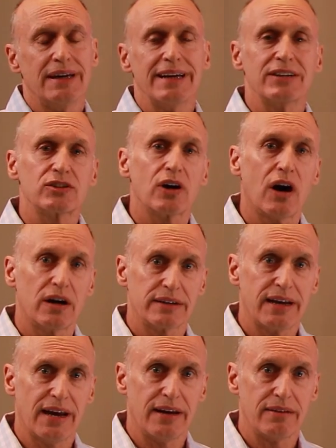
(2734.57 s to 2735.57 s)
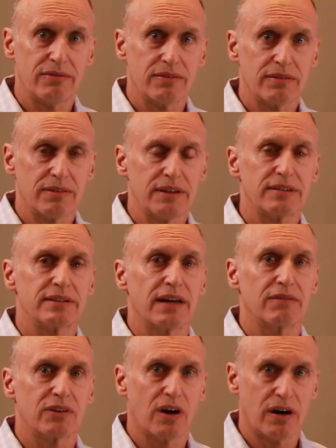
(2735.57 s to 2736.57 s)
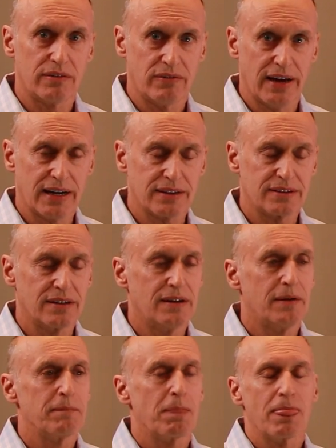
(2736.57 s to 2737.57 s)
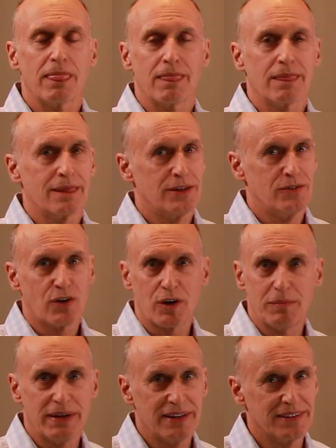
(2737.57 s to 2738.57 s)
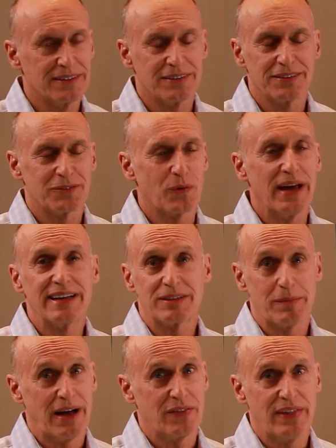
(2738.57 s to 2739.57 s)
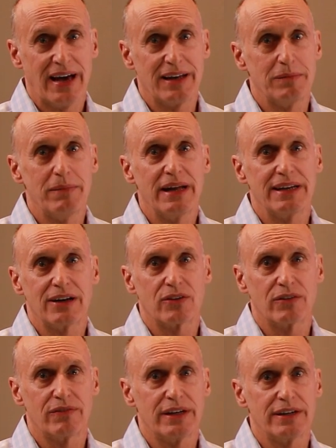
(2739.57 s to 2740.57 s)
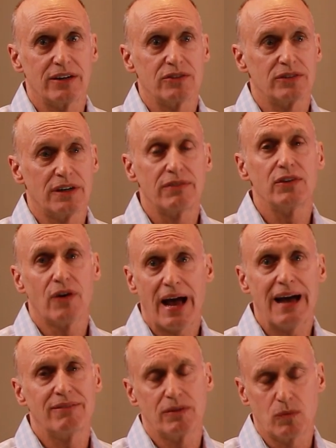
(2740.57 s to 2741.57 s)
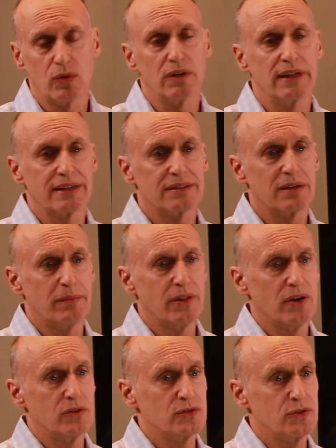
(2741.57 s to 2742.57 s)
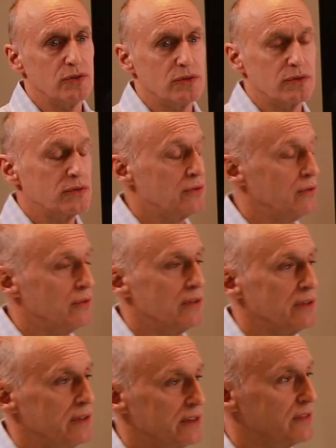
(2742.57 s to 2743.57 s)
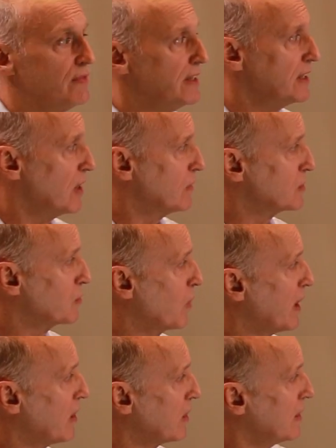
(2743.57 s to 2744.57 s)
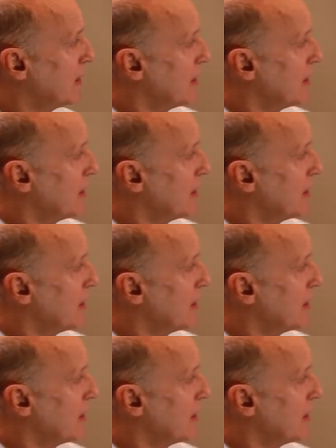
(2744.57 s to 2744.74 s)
It's concave instead of convex. You've heard me rant about that in many other videos, and if you haven't, we'll link some of those to this video as well.